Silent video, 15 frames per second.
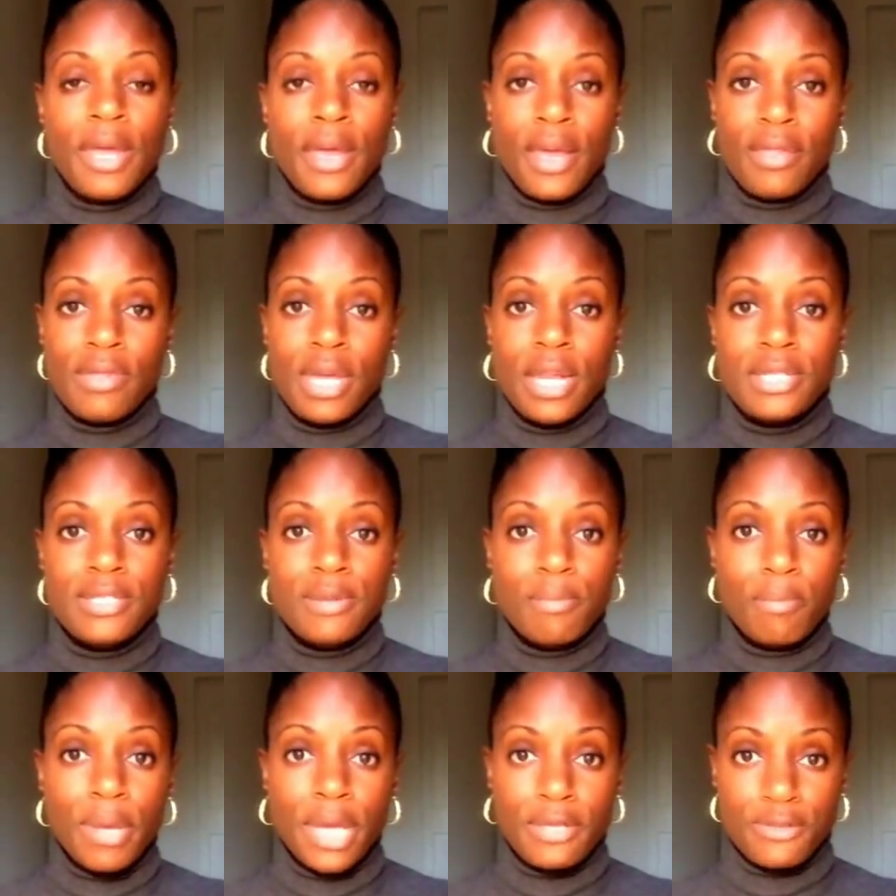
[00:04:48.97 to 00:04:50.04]
And that is the
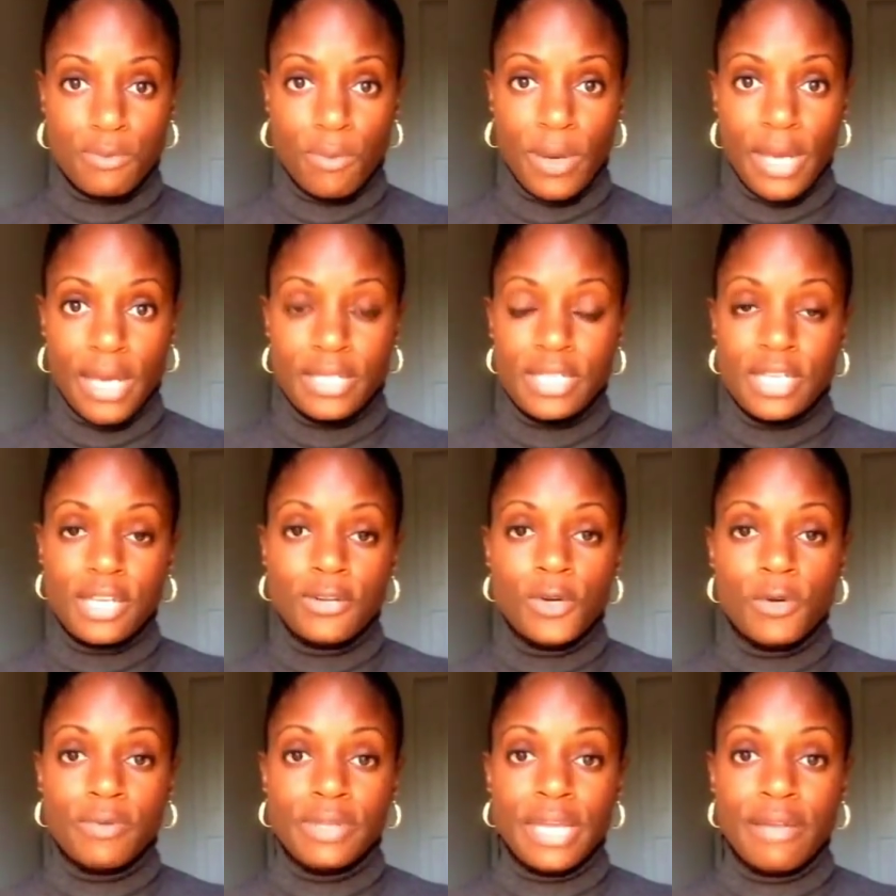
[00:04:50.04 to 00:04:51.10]
best way to get
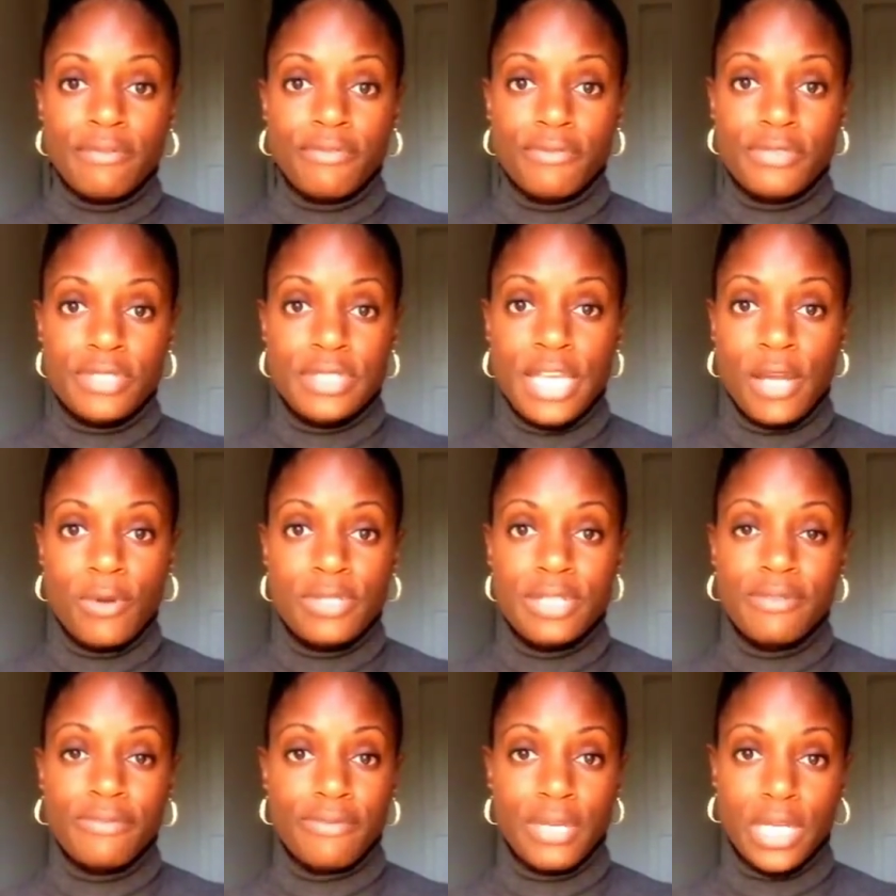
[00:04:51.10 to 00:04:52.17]
over that salesy
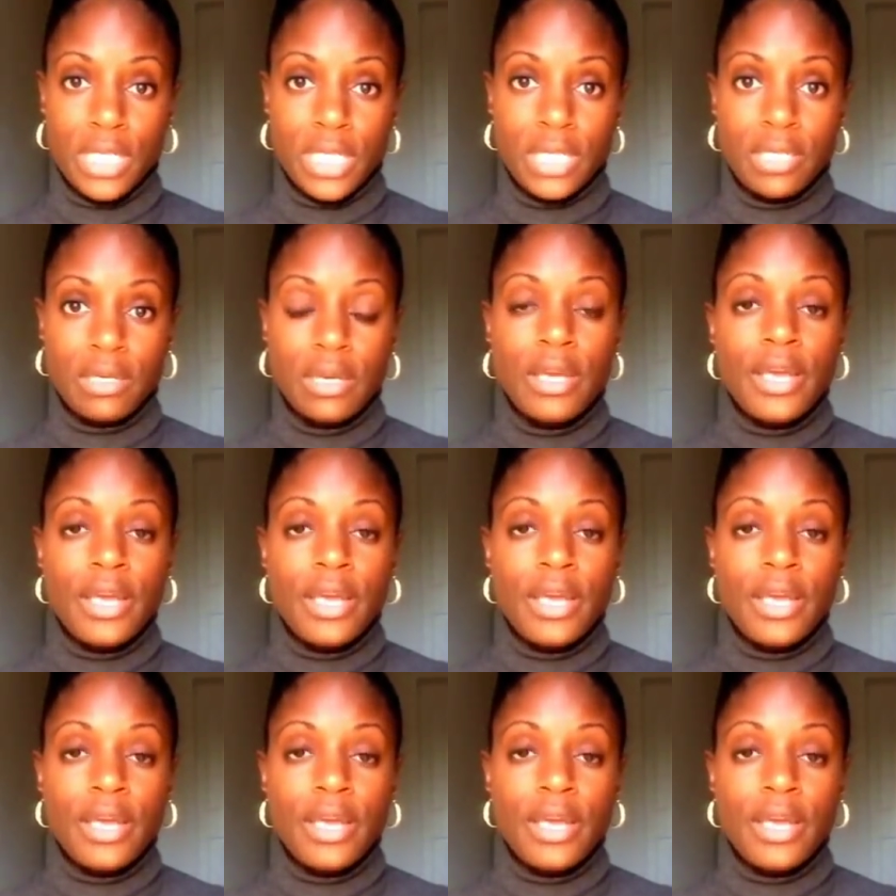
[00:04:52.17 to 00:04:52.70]
feeling.